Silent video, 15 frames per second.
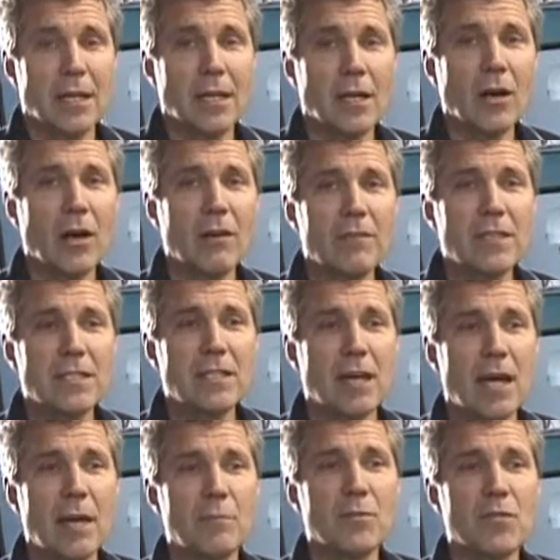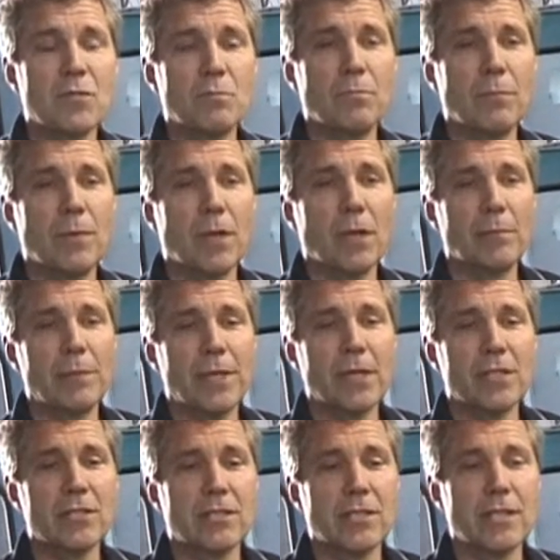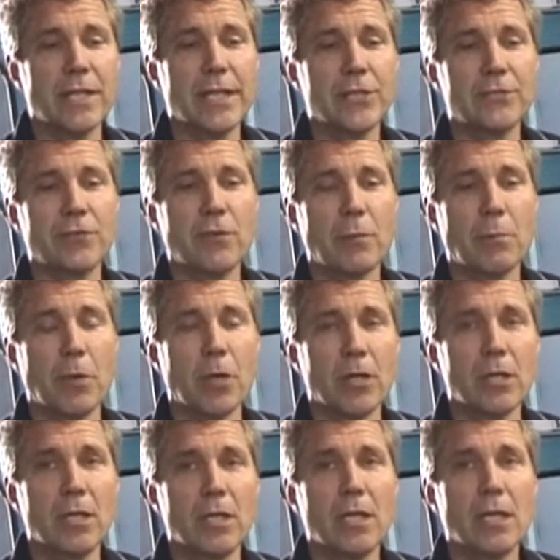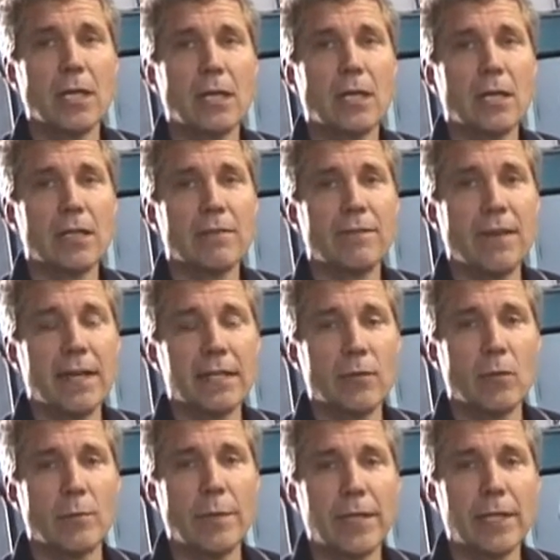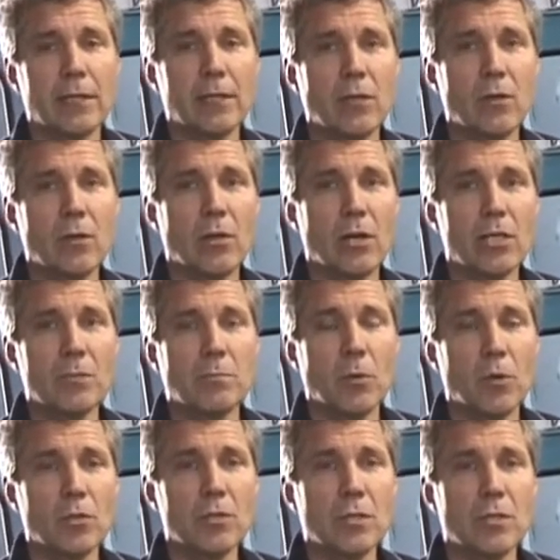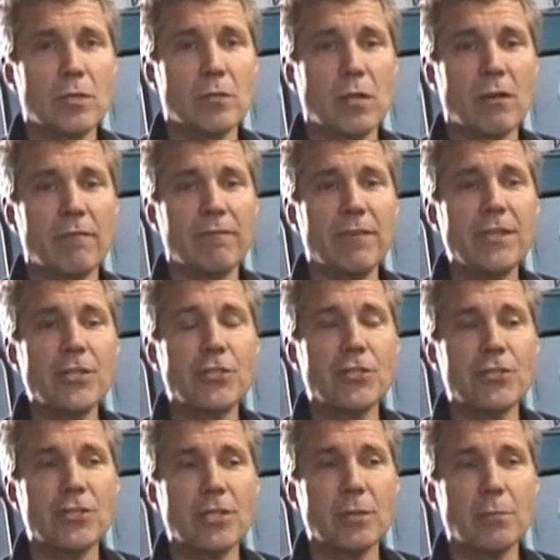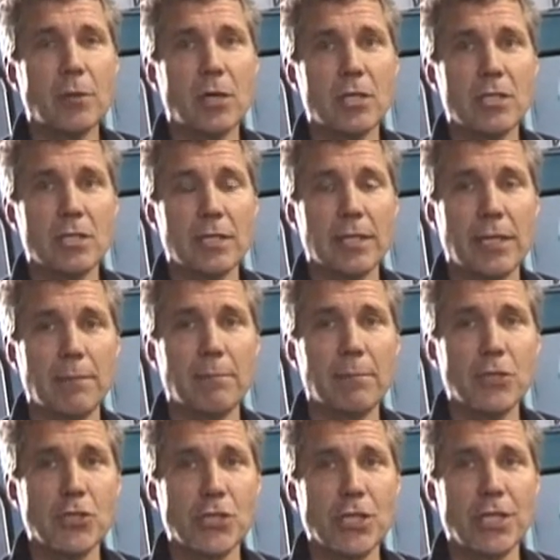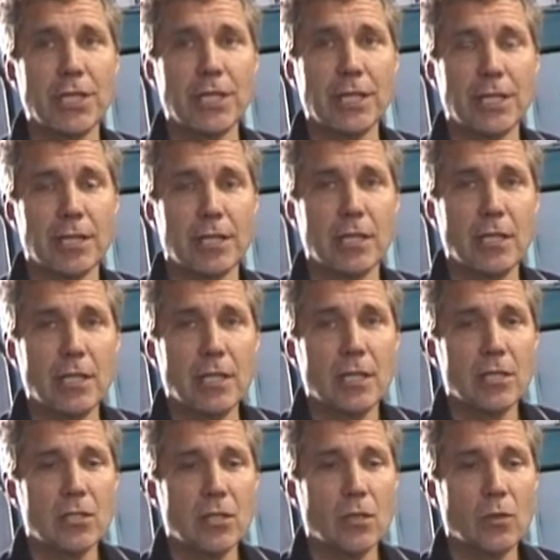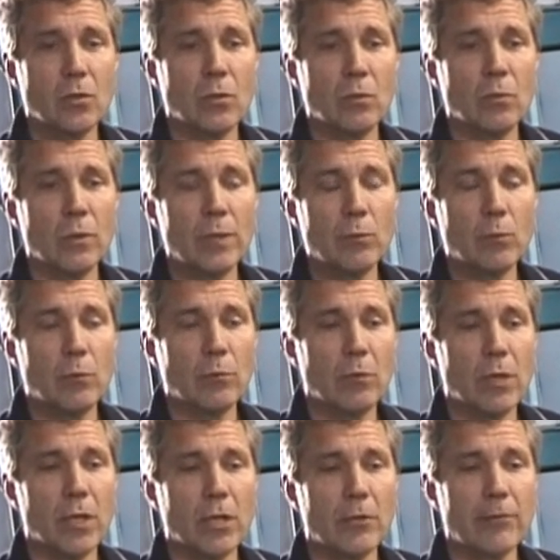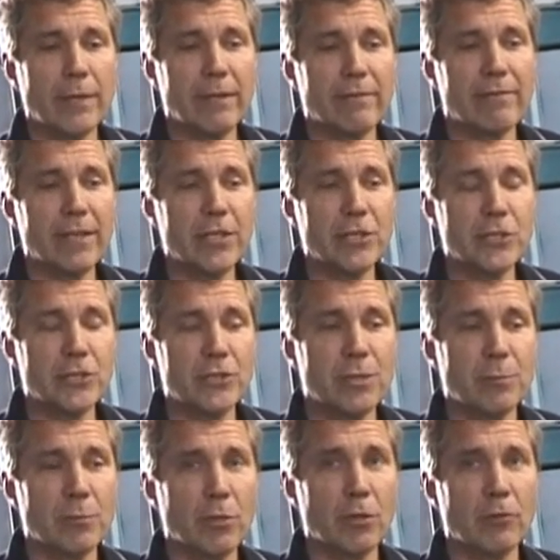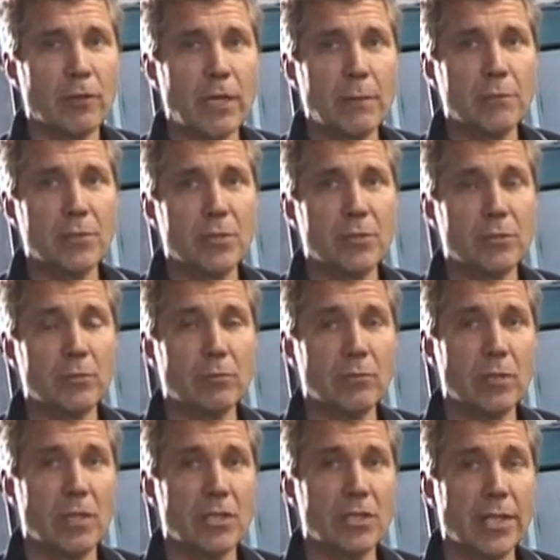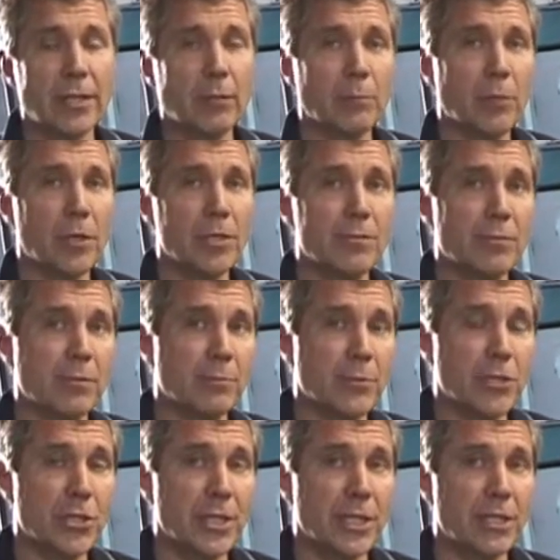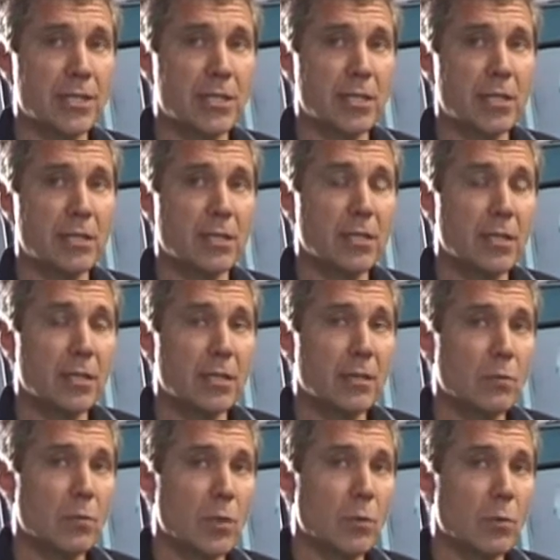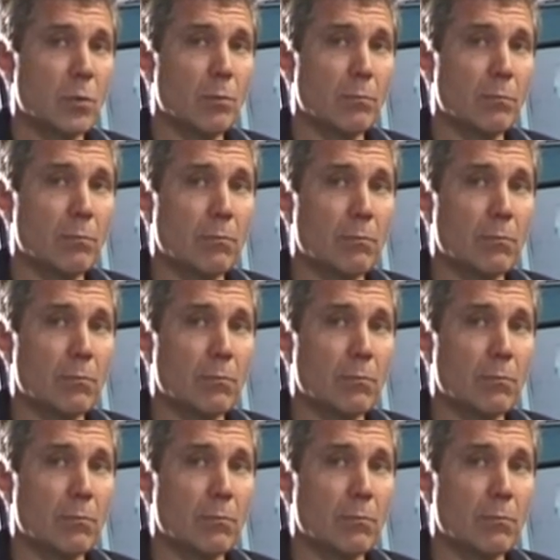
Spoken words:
Oftentimes, because of the nature of the part and the fact that we're making low-cost molds, there are features in the parts that get machined in. So we will create fixtures and programs to cycle parts through the machining center, where we'll